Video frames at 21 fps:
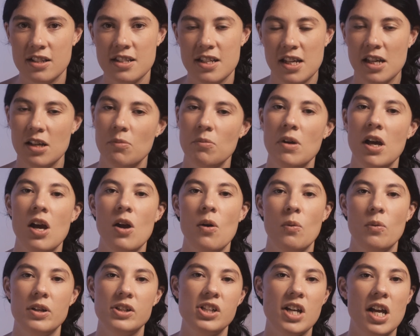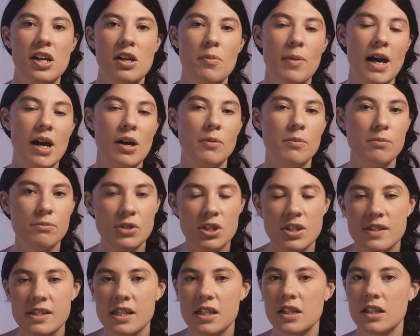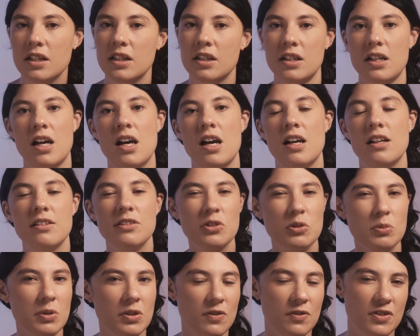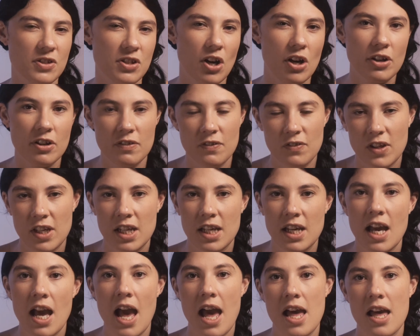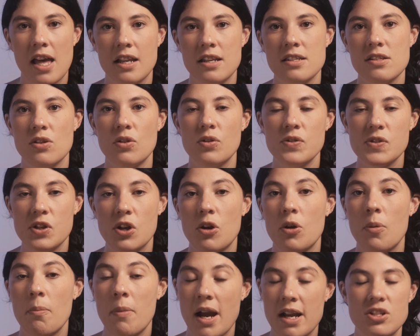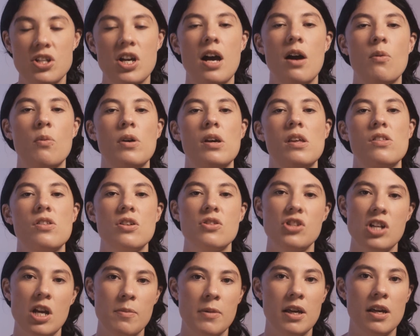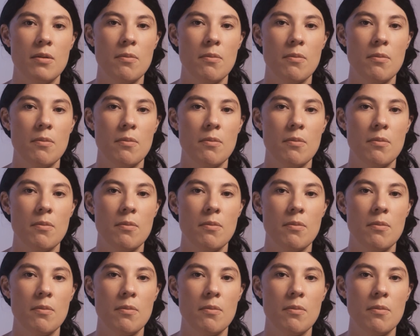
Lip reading: to him. We chatted about music, a little bit of photography, and also my chat with Jamie